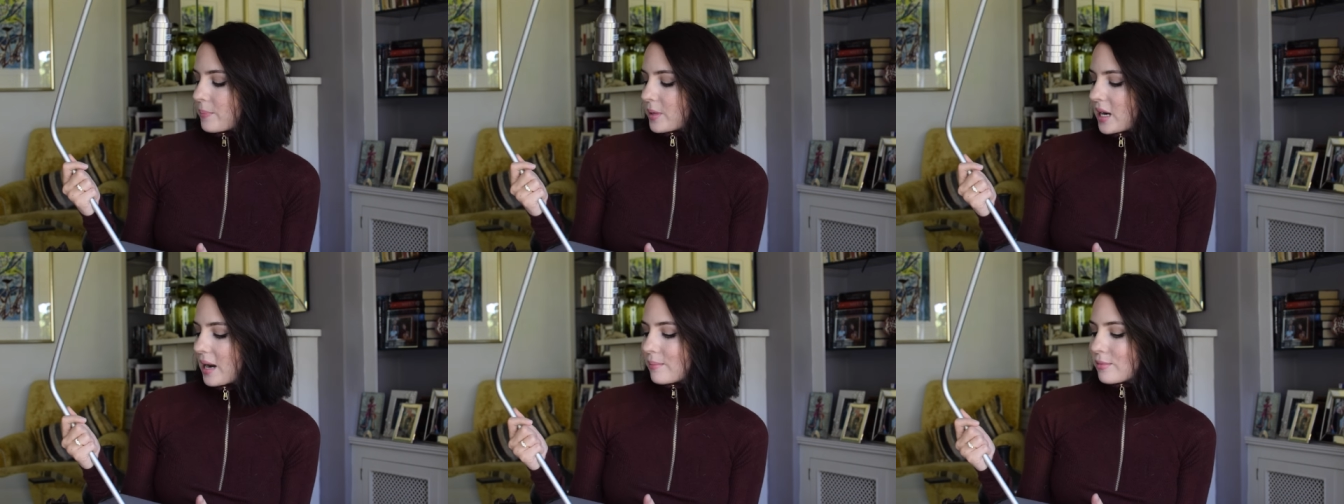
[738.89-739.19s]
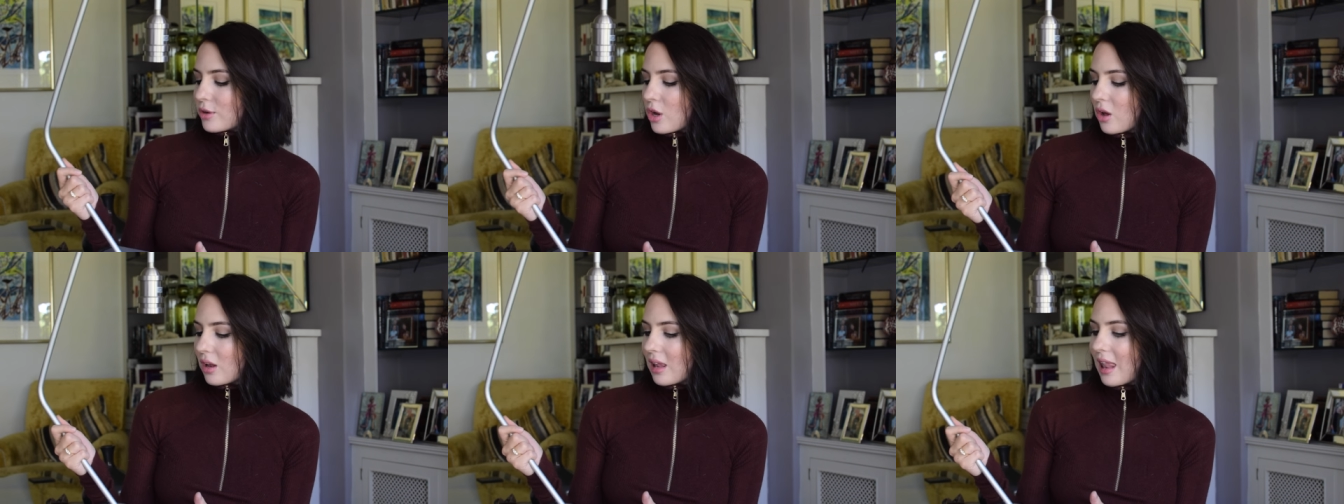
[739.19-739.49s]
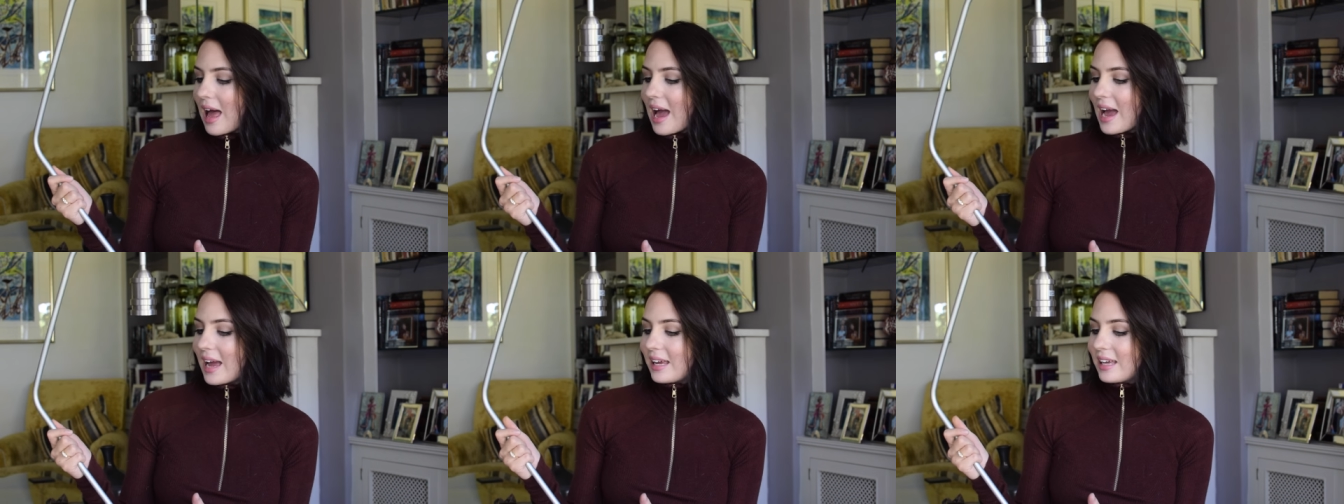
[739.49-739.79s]
but I'm not
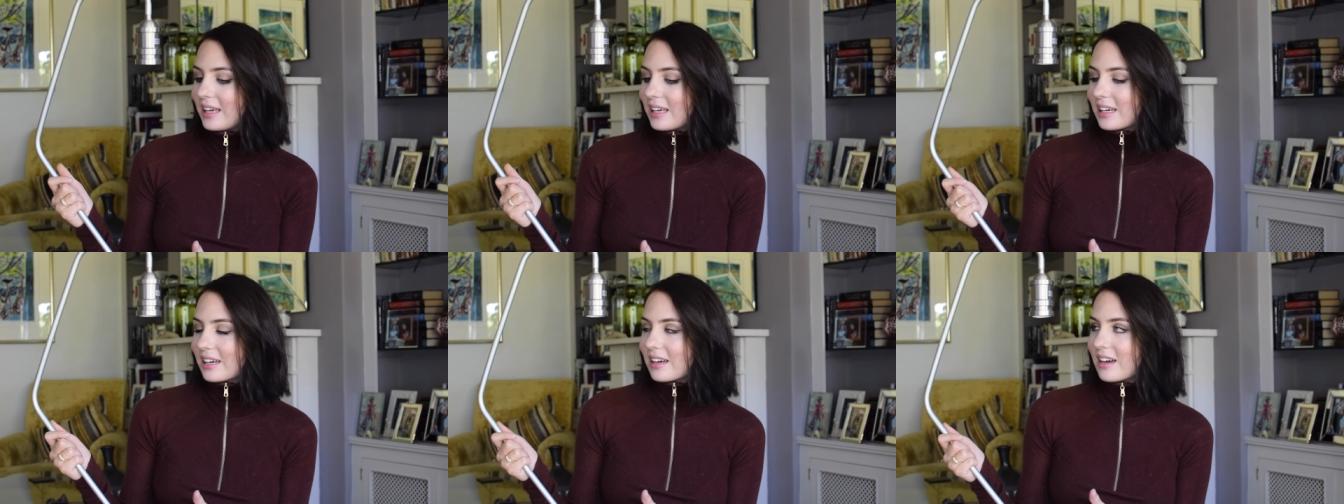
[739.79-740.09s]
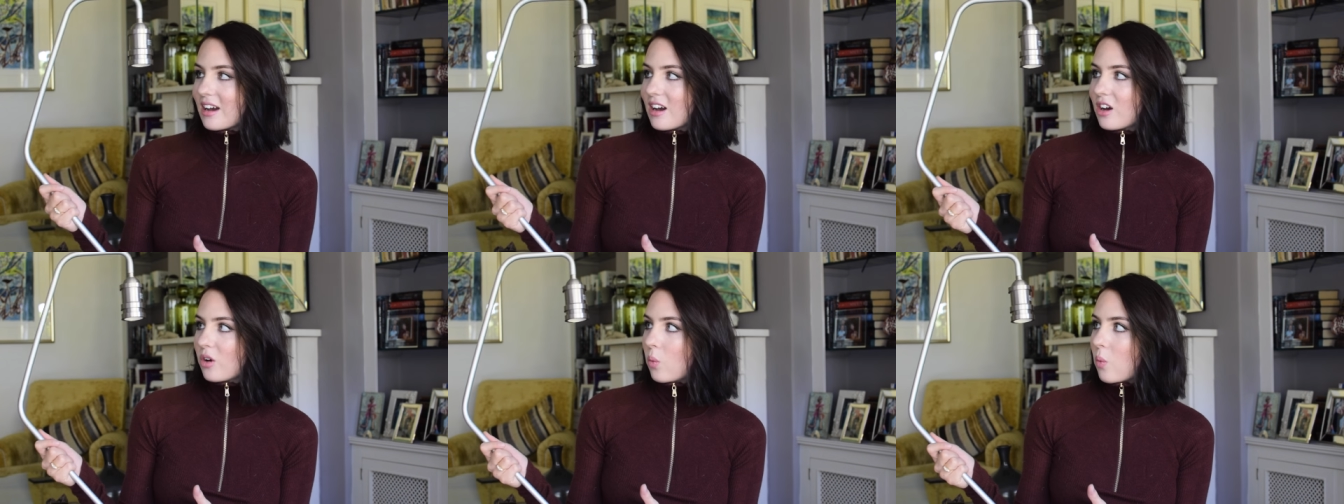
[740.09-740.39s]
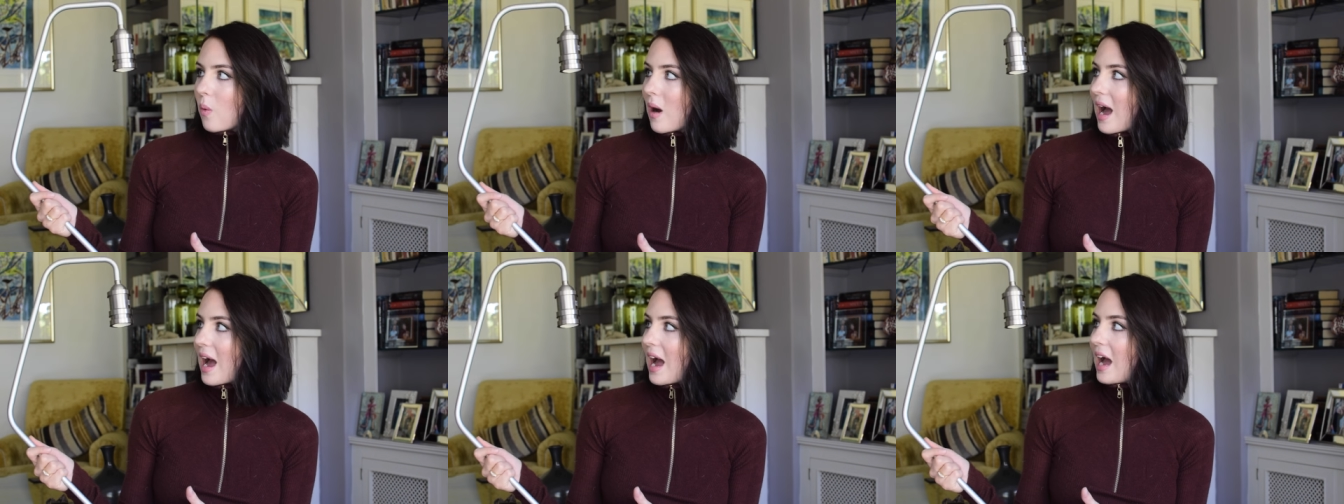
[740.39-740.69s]
like, oh
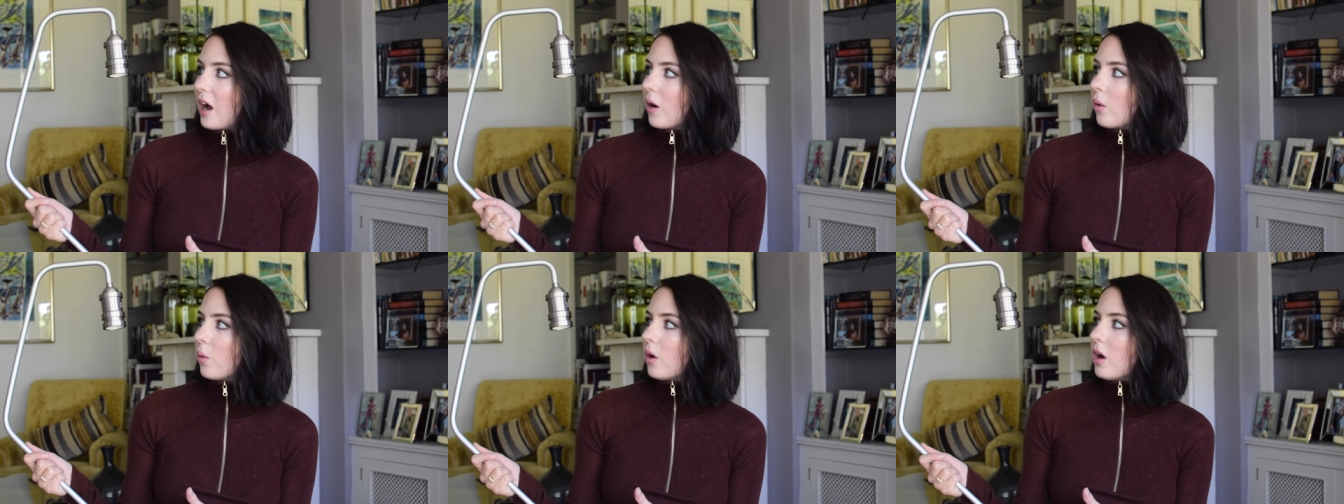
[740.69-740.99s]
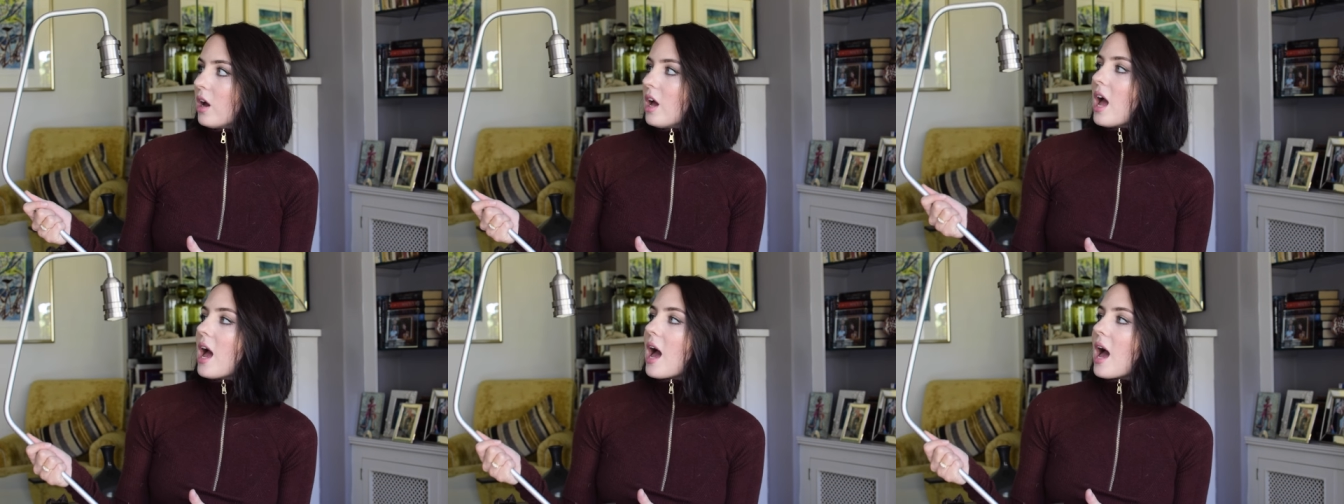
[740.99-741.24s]
wow.